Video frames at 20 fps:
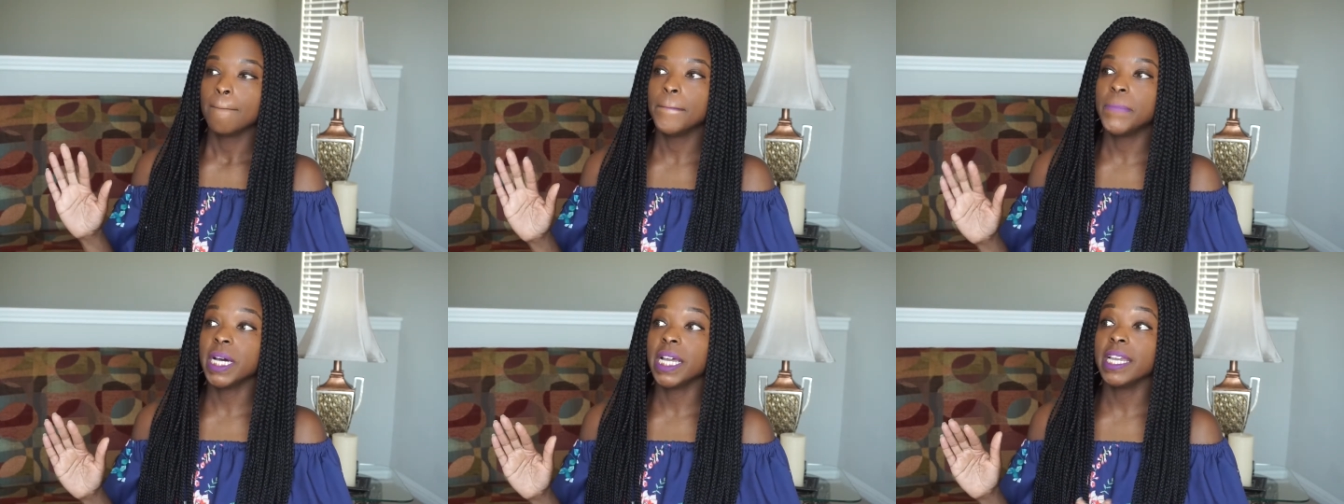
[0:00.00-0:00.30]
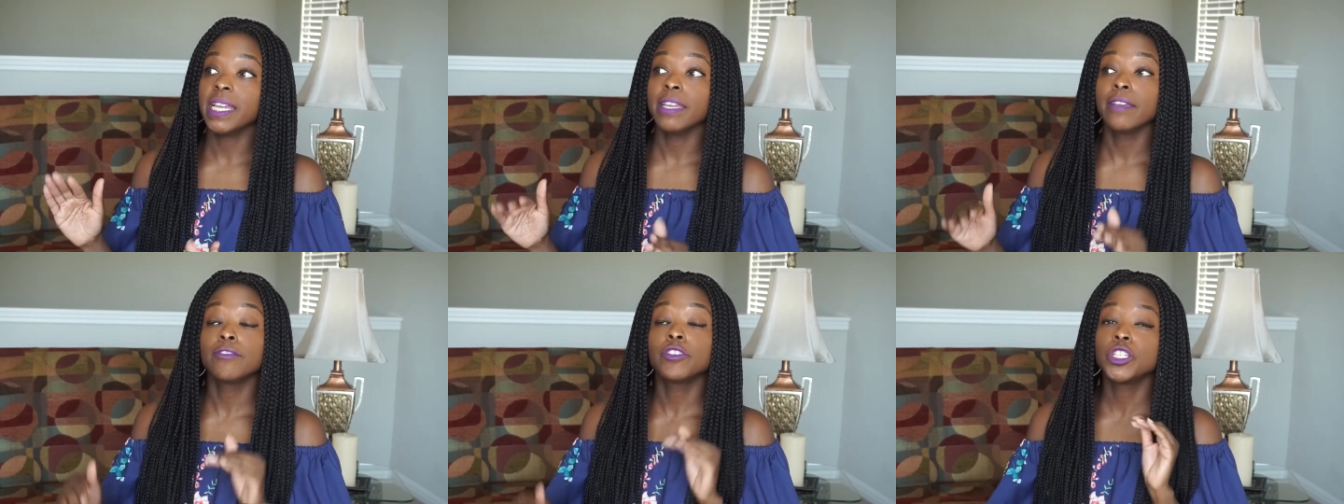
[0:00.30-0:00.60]

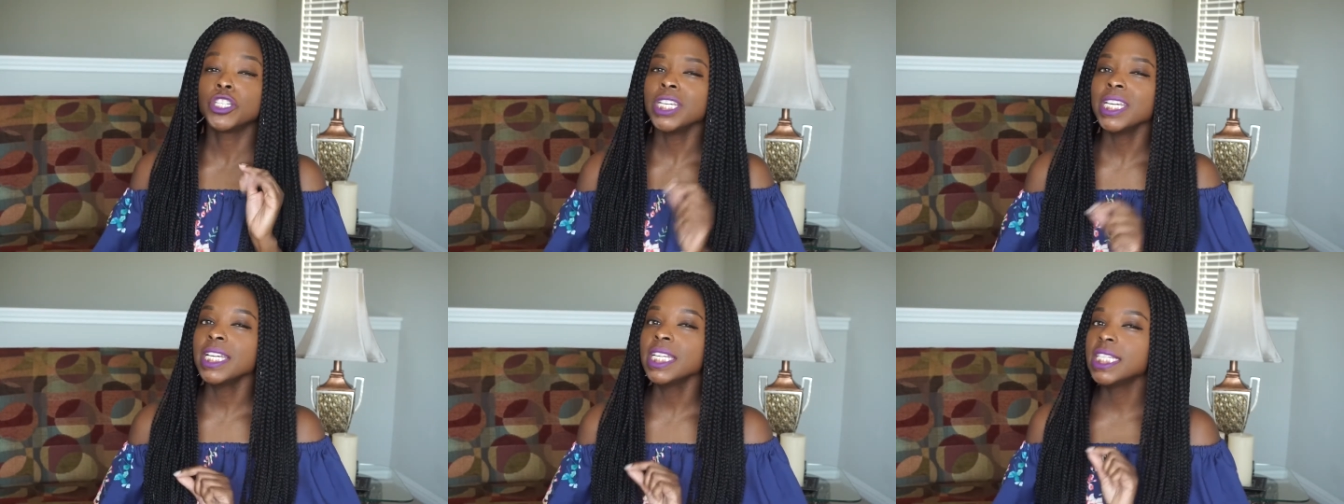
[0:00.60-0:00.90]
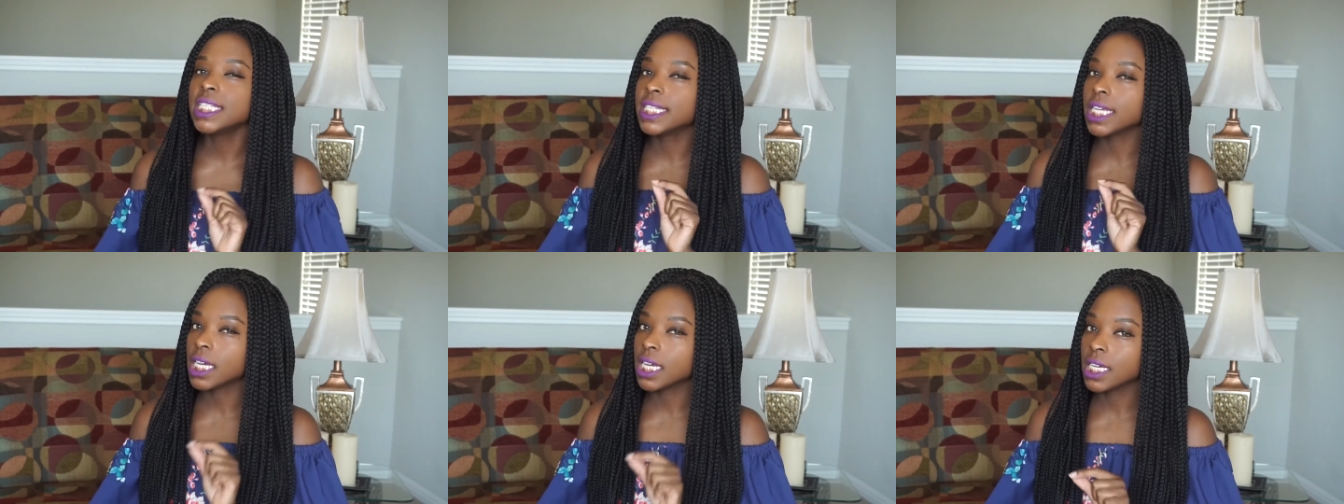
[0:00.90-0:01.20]
But if
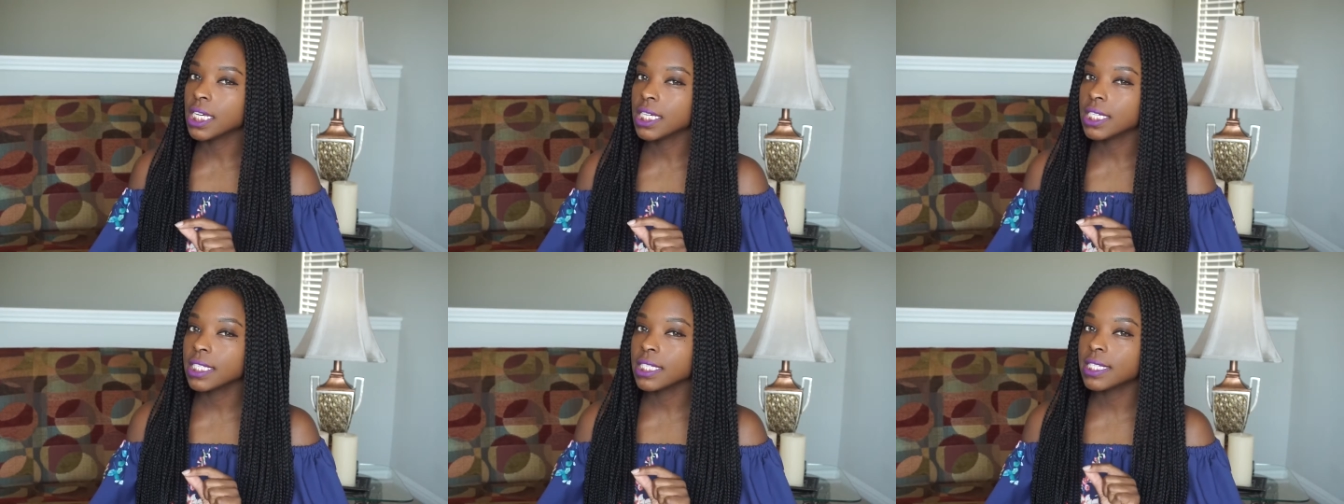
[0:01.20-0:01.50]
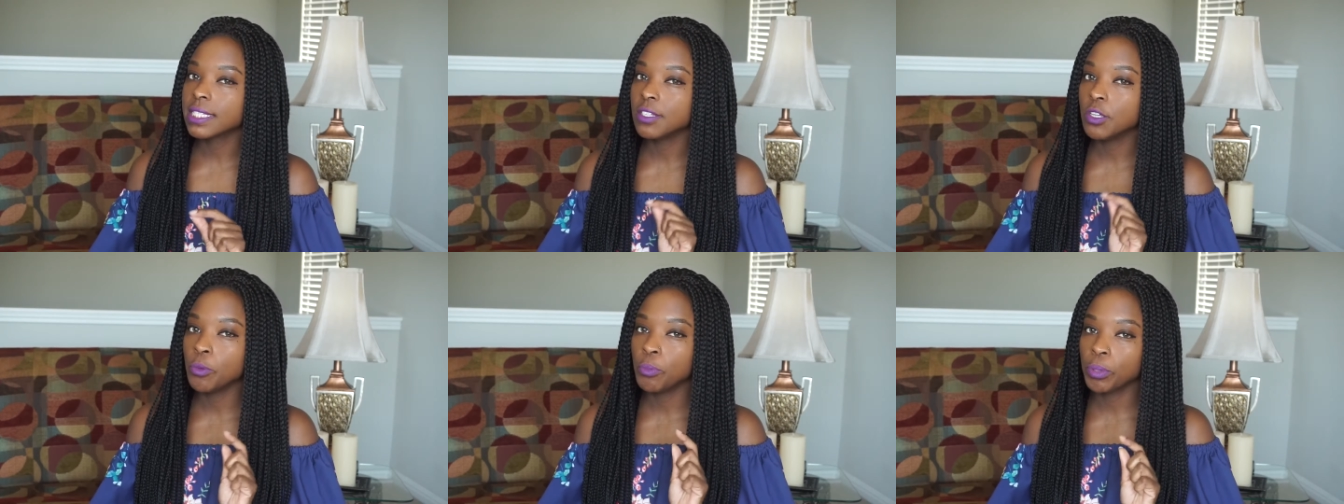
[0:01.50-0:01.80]
she does
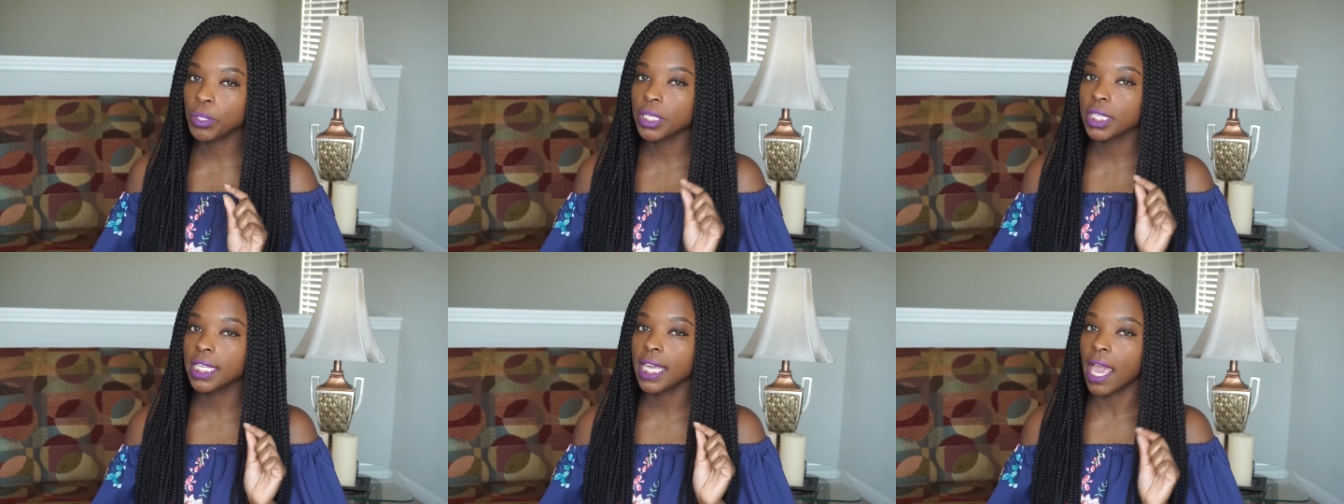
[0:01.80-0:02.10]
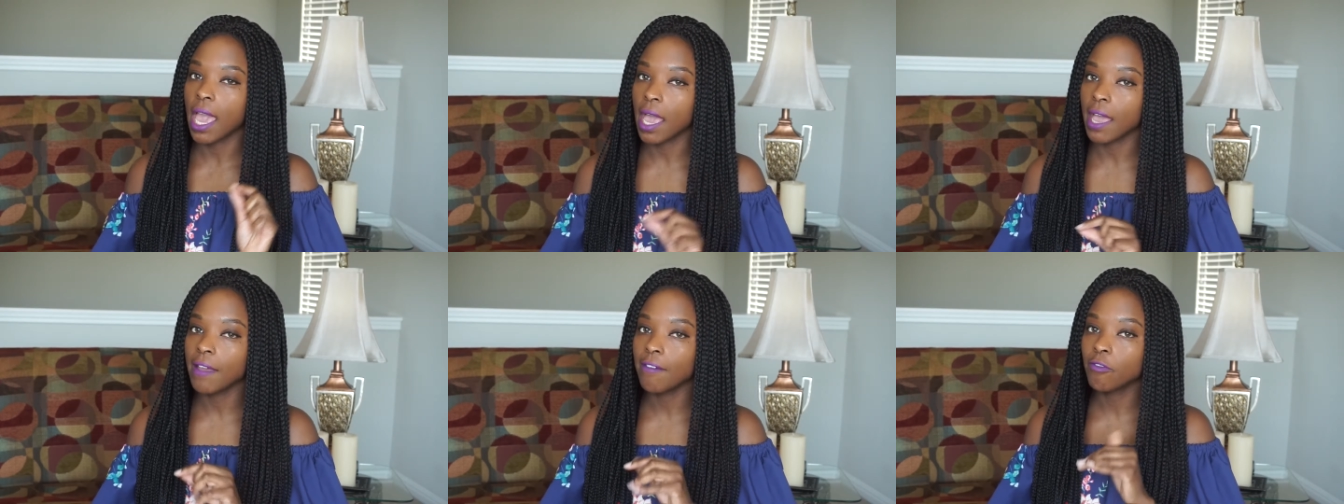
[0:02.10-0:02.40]
typically
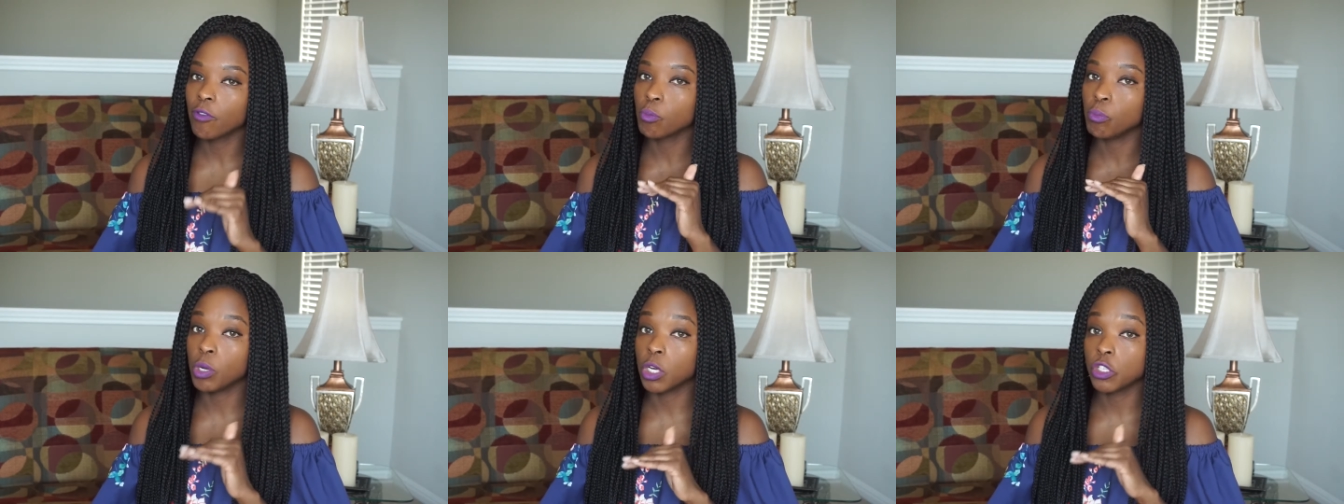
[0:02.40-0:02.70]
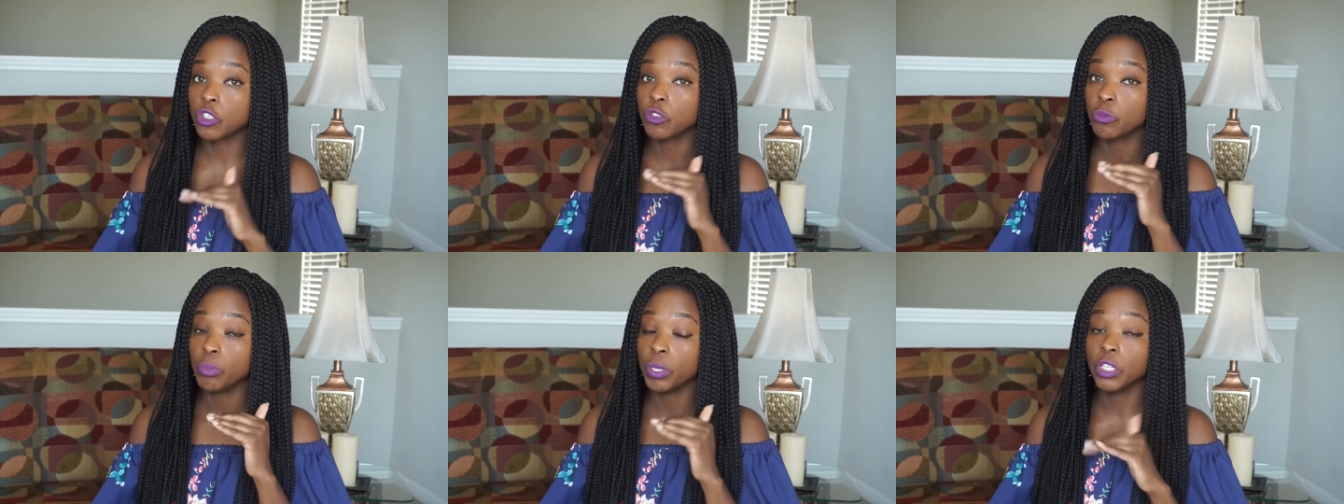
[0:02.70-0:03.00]
have a
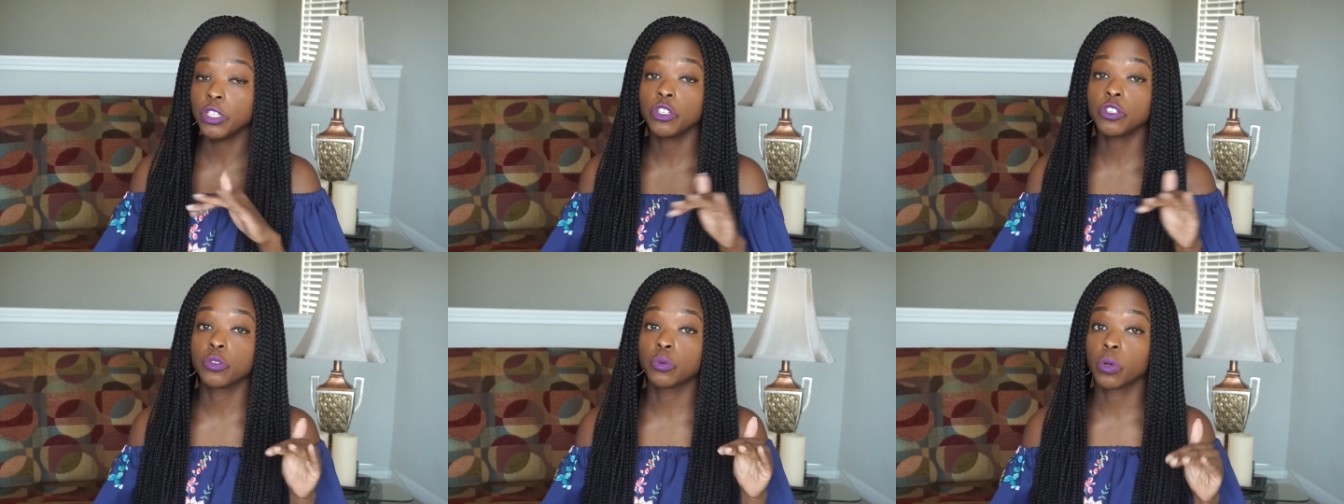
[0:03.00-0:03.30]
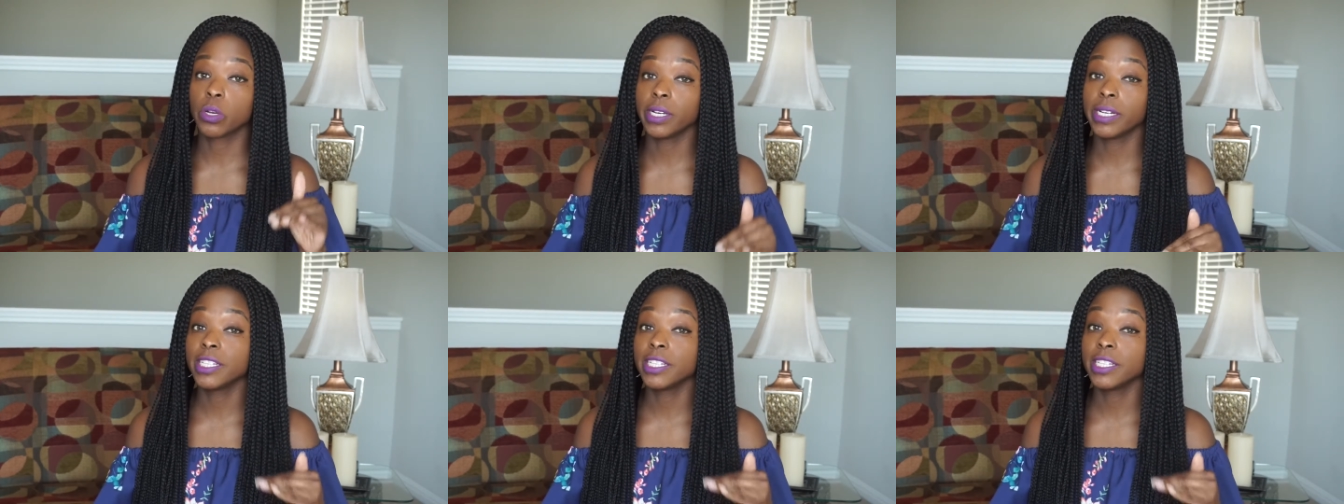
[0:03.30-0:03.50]
bunch of pictures where